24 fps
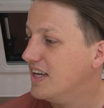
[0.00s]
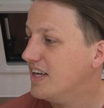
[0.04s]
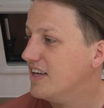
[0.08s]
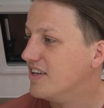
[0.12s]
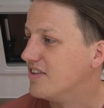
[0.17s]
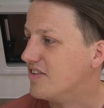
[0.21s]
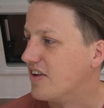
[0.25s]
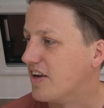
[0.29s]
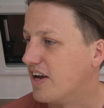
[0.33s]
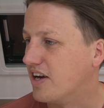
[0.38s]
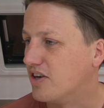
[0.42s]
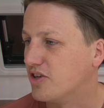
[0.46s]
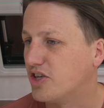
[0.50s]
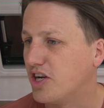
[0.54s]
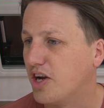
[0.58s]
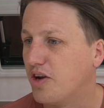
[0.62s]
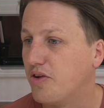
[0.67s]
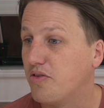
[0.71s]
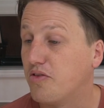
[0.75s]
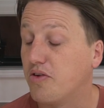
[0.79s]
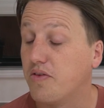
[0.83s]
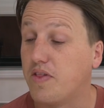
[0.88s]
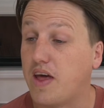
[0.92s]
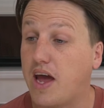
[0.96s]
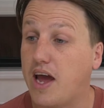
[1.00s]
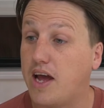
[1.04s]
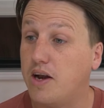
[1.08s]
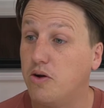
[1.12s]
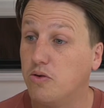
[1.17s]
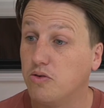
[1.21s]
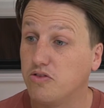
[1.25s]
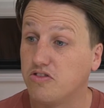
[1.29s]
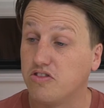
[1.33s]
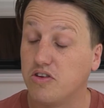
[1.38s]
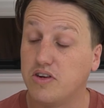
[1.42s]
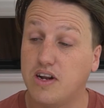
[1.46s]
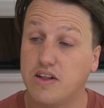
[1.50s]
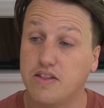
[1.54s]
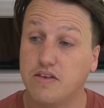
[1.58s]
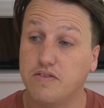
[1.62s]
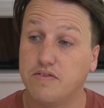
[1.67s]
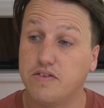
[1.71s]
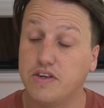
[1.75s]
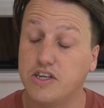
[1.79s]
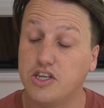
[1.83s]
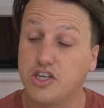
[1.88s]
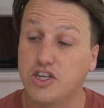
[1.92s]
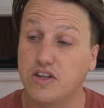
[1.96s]
So yeah, I'll show you through that, and also another
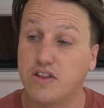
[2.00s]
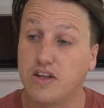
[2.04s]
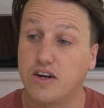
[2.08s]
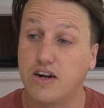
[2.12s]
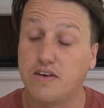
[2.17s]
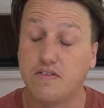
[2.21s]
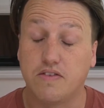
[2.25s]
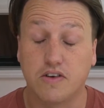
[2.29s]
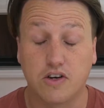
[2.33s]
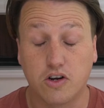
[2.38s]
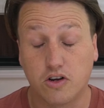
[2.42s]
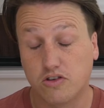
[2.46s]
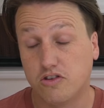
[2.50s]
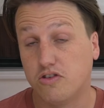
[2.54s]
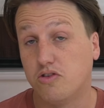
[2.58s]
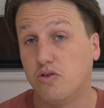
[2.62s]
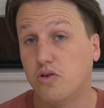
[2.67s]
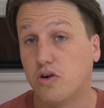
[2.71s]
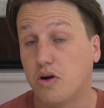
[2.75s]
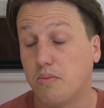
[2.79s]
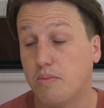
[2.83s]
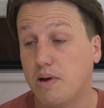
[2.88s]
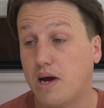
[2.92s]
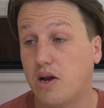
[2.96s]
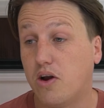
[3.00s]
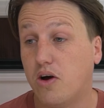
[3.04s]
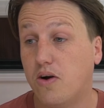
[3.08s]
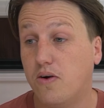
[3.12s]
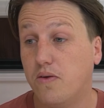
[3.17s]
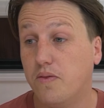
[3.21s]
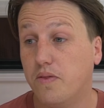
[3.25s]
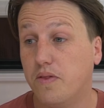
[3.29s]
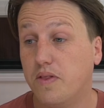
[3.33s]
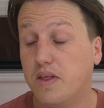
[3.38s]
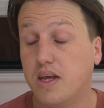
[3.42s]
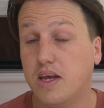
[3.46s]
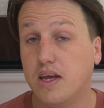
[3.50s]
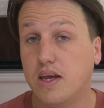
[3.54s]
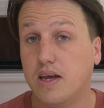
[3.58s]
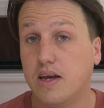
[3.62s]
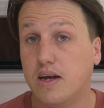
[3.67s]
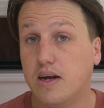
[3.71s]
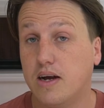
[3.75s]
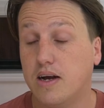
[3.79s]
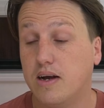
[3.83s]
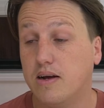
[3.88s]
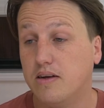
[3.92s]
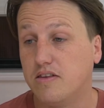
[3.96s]
feature that I forgot to talk about on the
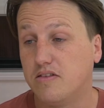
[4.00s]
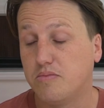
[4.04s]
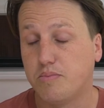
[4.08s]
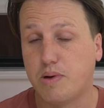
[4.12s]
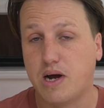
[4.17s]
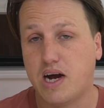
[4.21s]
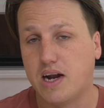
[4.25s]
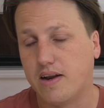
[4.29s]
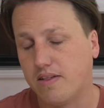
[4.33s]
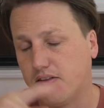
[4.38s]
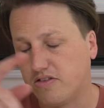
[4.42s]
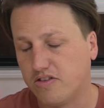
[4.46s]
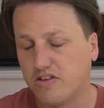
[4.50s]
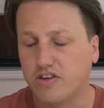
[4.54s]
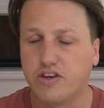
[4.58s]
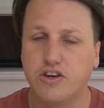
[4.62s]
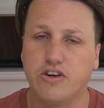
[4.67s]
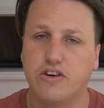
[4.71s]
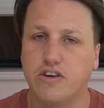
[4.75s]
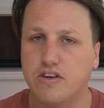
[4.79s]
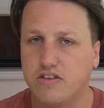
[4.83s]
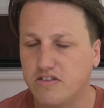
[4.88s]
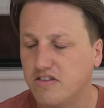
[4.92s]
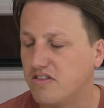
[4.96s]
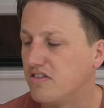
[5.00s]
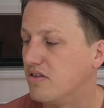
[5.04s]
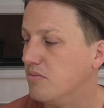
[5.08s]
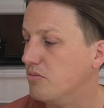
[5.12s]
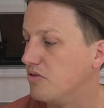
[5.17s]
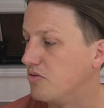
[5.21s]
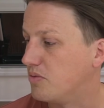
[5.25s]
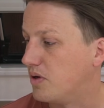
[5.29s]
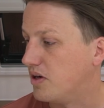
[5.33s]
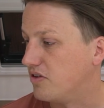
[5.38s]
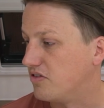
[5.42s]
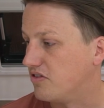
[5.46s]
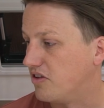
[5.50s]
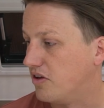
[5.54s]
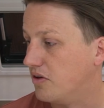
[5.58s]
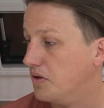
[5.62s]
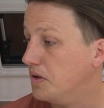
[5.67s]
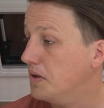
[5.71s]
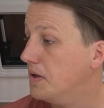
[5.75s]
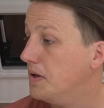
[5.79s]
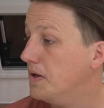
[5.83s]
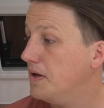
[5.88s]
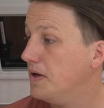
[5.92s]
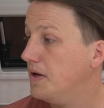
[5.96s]
as part of the security system as well. So
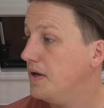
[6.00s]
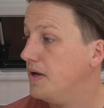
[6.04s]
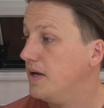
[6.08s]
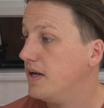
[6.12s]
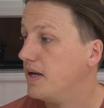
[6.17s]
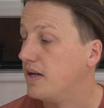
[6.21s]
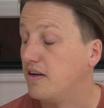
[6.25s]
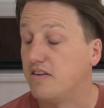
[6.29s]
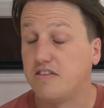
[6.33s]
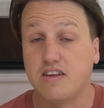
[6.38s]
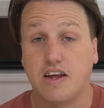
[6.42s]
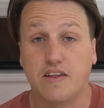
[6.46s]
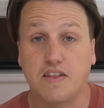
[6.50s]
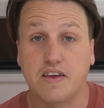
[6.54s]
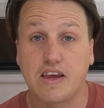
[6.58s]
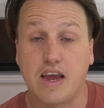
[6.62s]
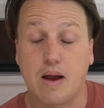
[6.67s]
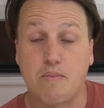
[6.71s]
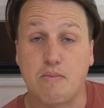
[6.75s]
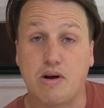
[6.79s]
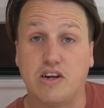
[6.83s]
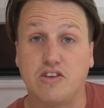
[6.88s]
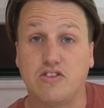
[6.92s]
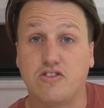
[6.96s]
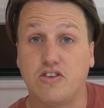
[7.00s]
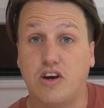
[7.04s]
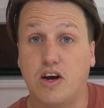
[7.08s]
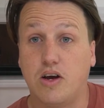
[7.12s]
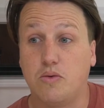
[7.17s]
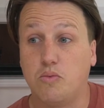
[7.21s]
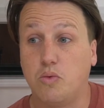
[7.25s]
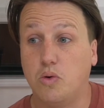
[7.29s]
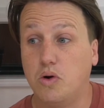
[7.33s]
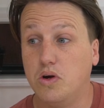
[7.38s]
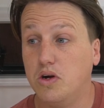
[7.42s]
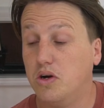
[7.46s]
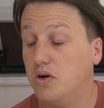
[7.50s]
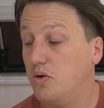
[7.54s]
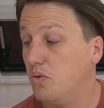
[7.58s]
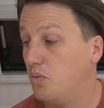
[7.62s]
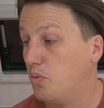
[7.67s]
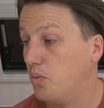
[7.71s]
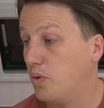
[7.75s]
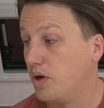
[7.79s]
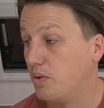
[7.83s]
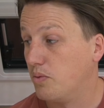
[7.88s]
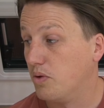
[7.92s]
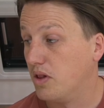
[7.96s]
let's take the camera outside,
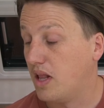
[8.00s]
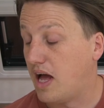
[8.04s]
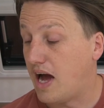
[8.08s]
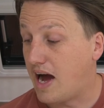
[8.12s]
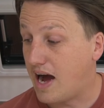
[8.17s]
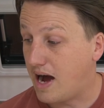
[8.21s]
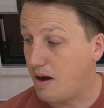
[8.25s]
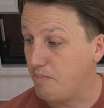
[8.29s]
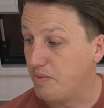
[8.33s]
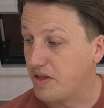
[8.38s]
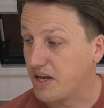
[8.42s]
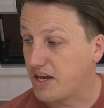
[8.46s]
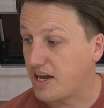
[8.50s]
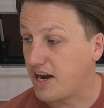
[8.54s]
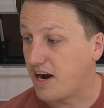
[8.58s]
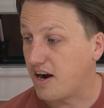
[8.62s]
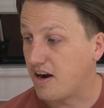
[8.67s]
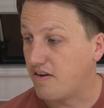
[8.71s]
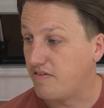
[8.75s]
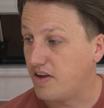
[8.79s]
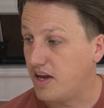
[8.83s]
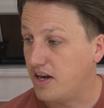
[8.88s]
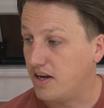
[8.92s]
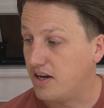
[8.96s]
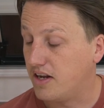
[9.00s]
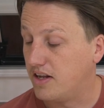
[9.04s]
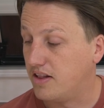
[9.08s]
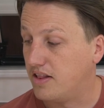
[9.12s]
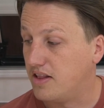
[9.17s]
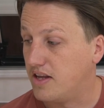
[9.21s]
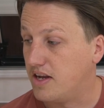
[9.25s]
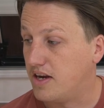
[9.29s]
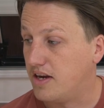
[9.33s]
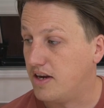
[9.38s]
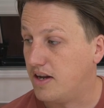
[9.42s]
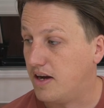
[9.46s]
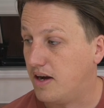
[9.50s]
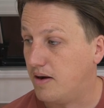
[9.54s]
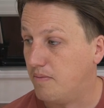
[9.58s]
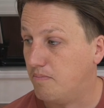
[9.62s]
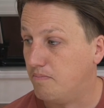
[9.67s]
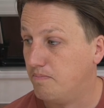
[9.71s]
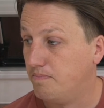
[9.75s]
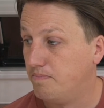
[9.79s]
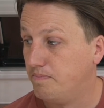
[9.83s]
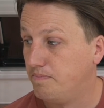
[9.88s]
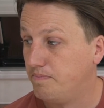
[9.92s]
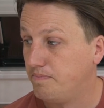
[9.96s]
we will arm the Caravan, and then
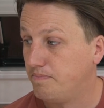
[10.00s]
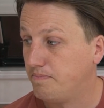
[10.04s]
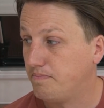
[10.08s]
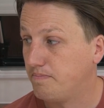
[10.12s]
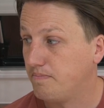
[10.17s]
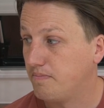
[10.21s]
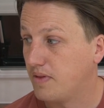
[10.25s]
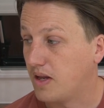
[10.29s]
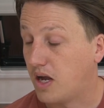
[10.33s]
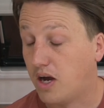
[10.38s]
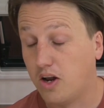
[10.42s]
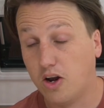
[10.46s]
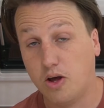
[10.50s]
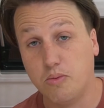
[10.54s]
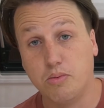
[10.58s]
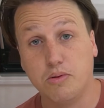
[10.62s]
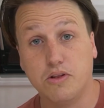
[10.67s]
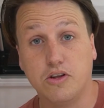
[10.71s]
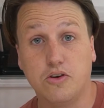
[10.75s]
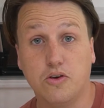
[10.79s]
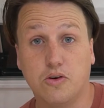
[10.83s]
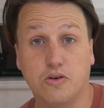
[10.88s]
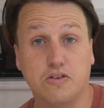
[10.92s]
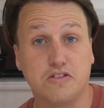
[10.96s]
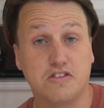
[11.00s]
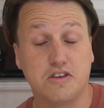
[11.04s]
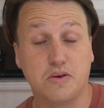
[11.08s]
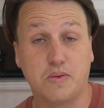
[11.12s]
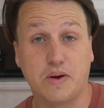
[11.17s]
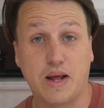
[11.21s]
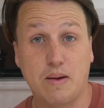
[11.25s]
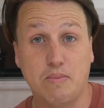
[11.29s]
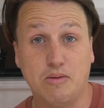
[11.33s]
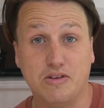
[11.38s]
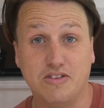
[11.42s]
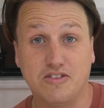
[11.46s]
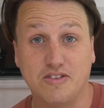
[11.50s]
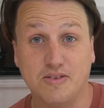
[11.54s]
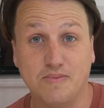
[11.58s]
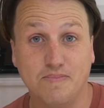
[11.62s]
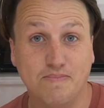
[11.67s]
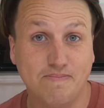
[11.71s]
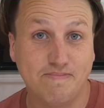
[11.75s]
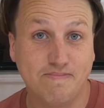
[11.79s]
I'll open the door and see what happens.